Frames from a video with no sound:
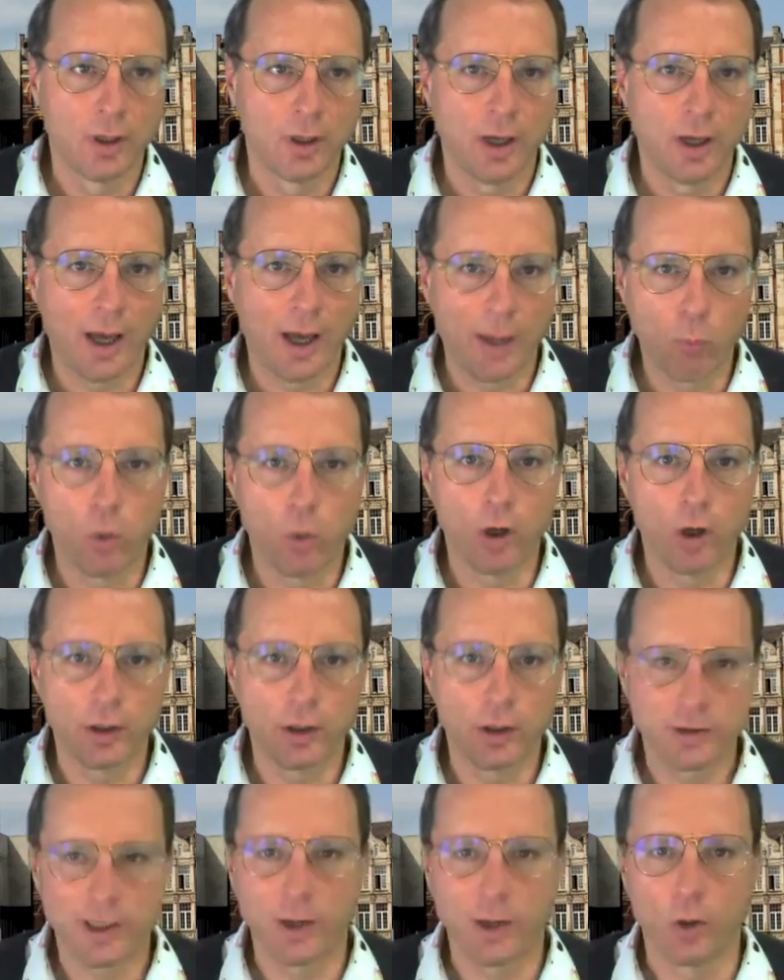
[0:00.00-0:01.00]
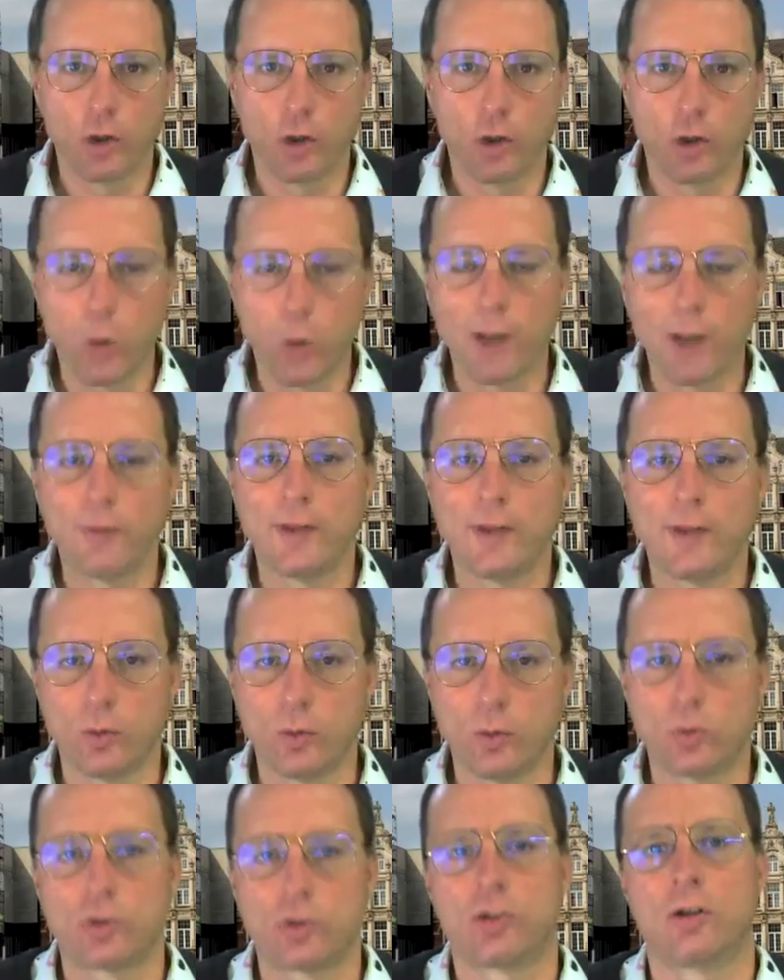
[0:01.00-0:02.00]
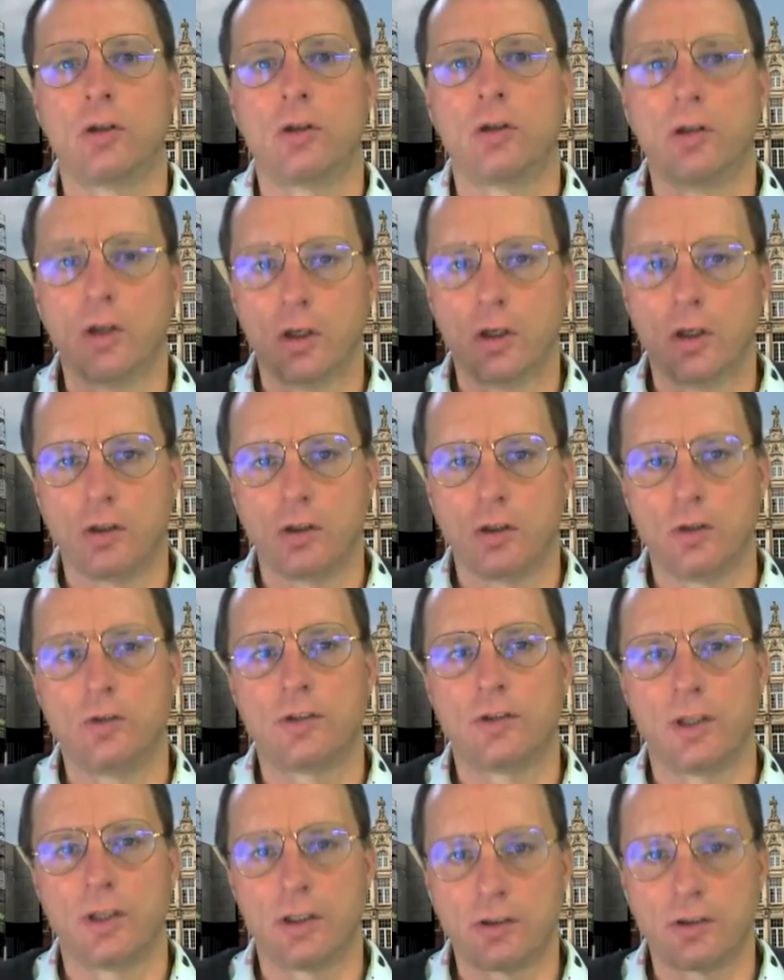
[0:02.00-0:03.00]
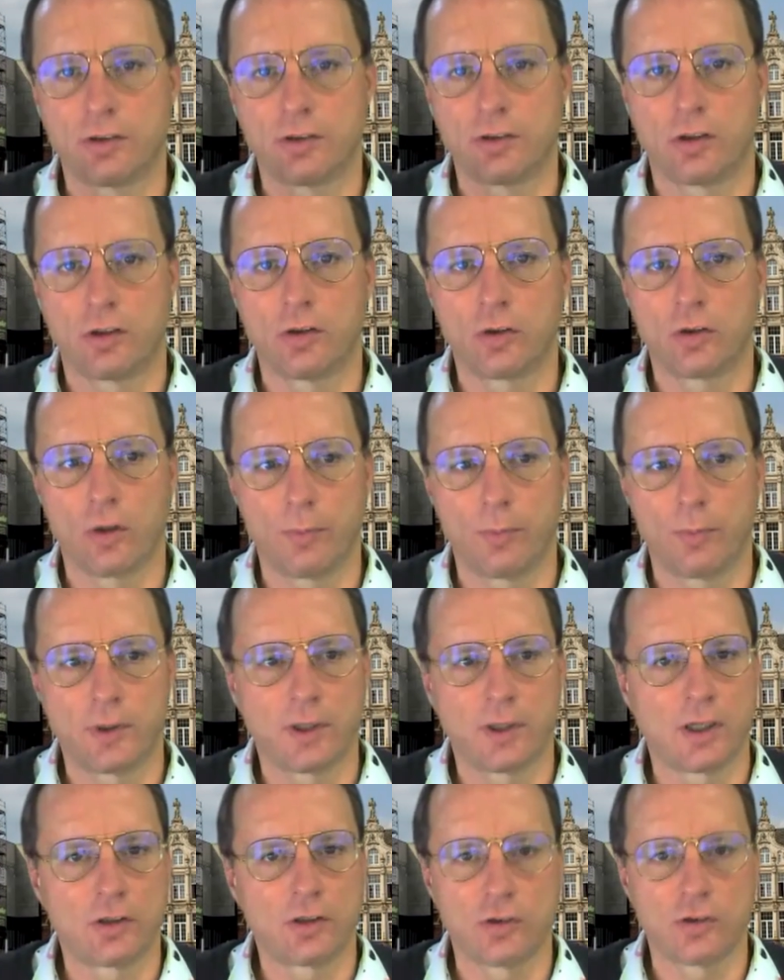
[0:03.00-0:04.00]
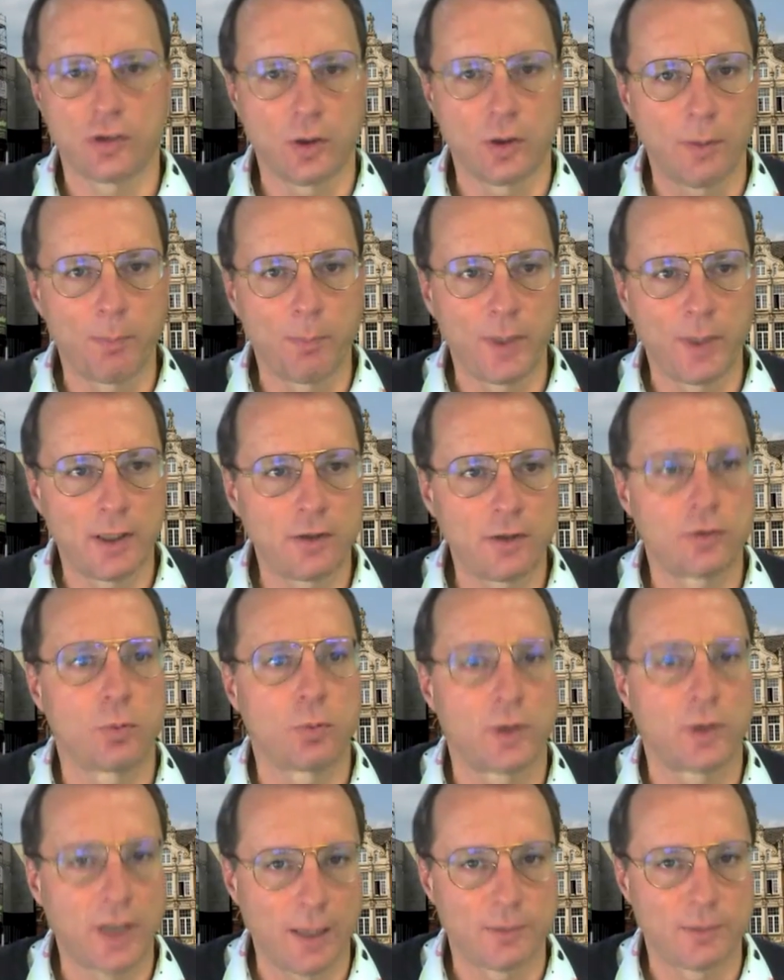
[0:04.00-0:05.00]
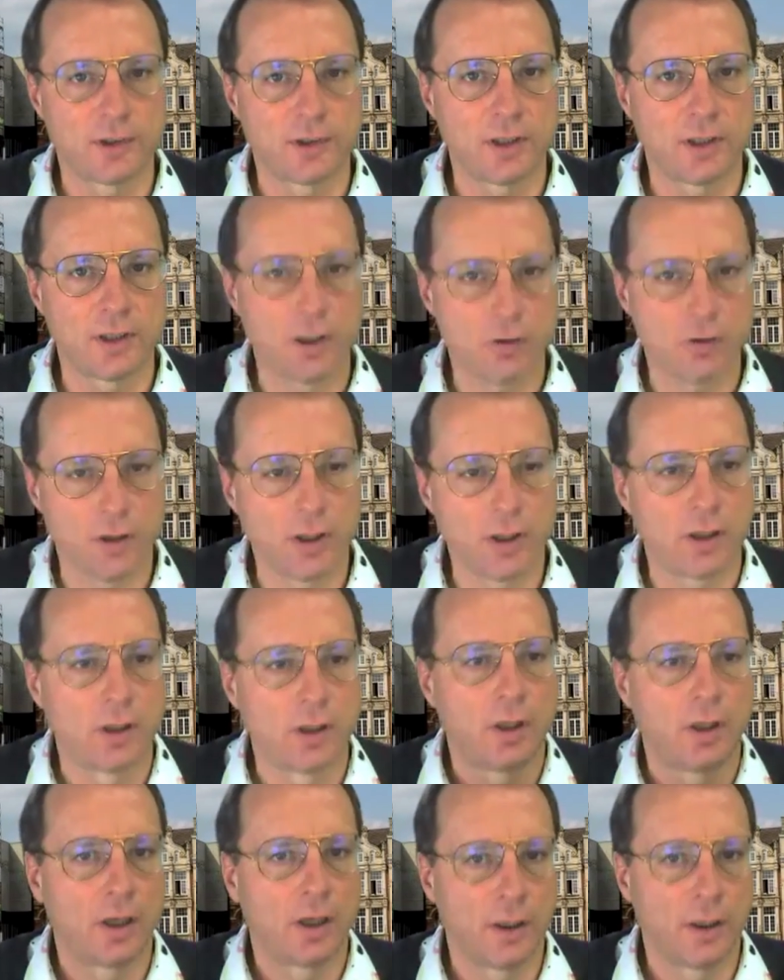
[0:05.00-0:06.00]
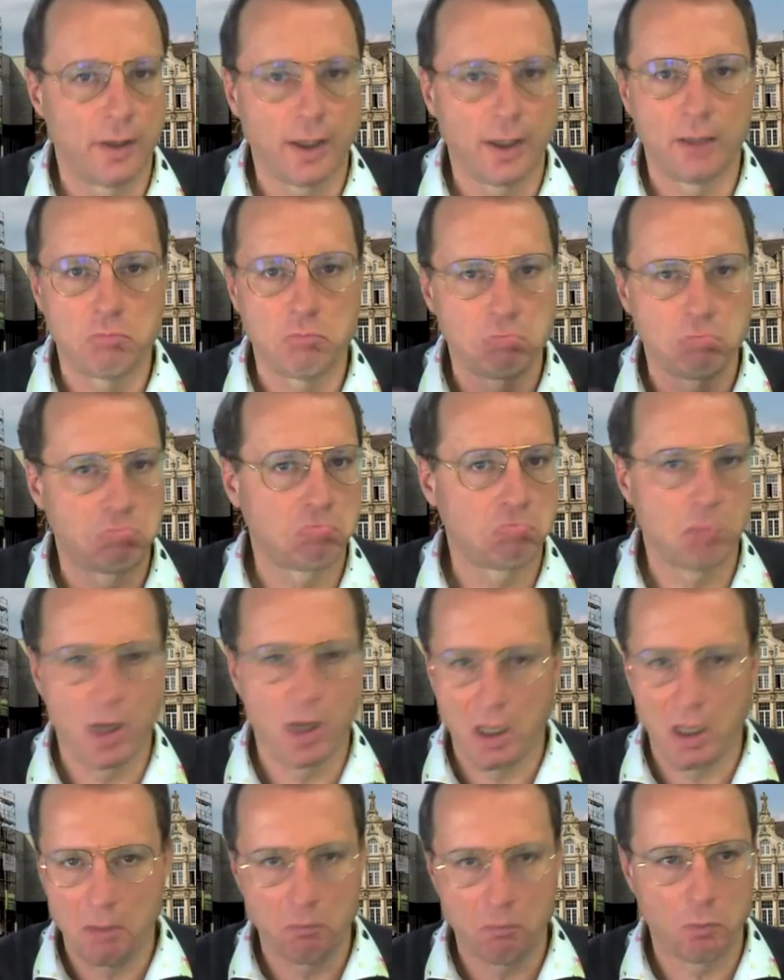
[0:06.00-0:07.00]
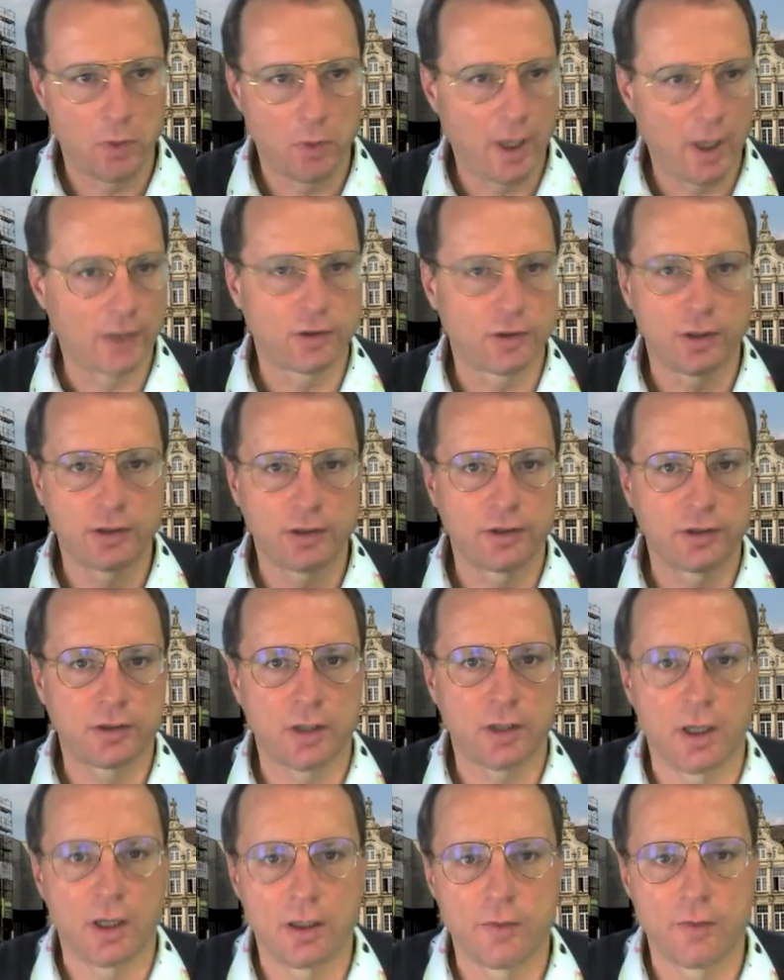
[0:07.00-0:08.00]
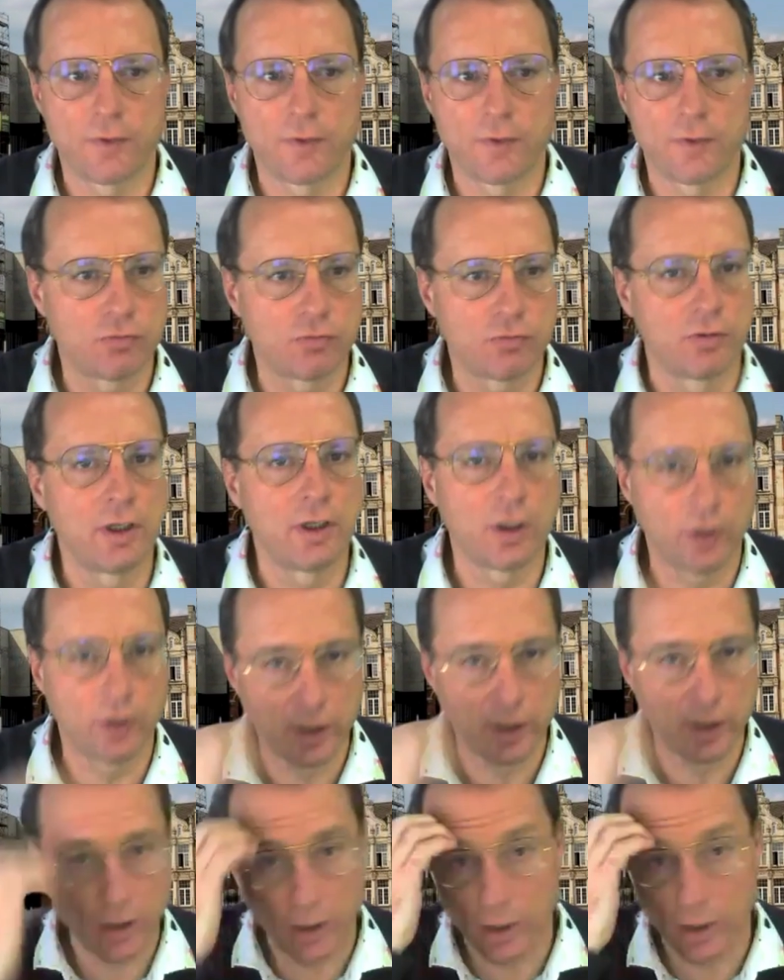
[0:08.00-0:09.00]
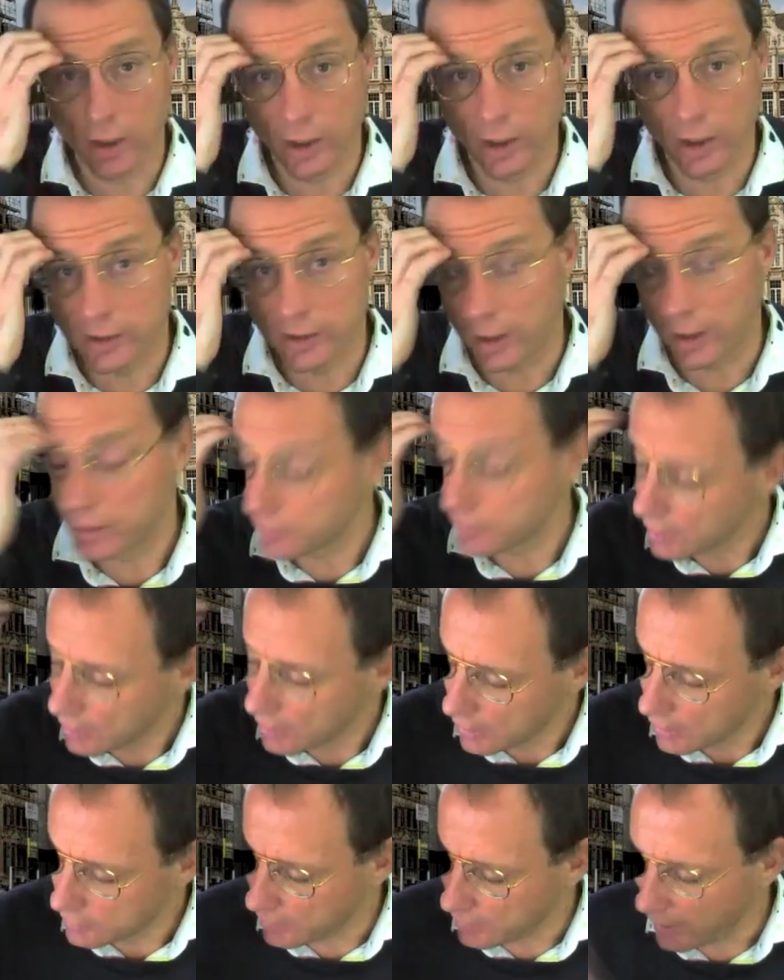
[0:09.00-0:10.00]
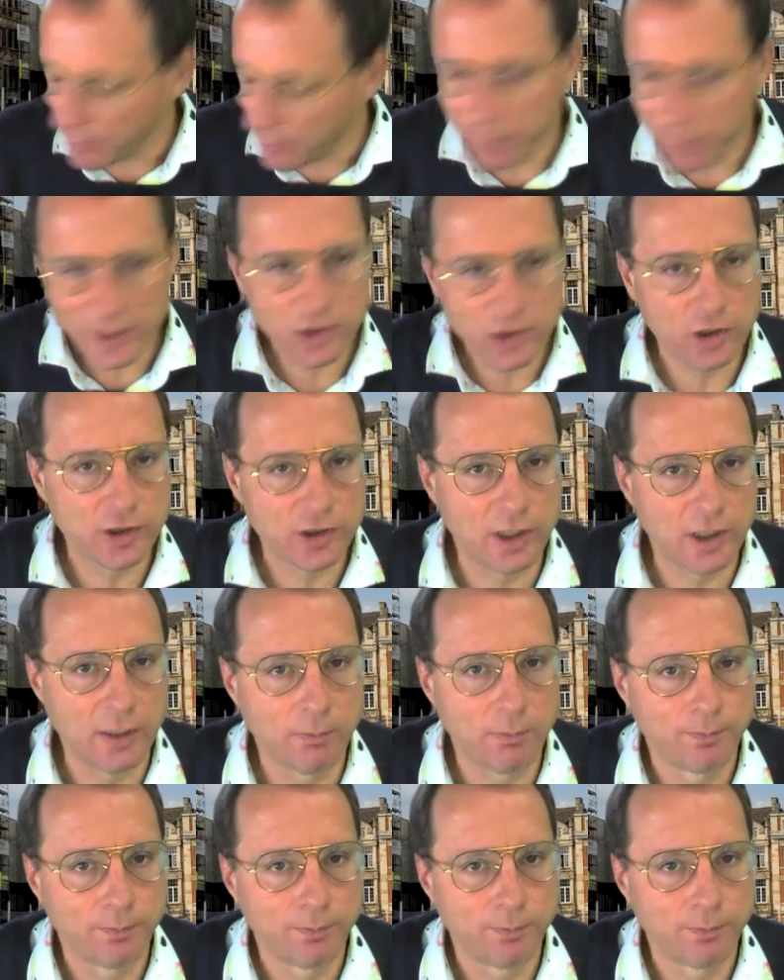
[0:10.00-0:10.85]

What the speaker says: and worked out who won the auction using secure computation. So the bids were kept secret. And then, yeah, so this is really on the early days. So how big's your team?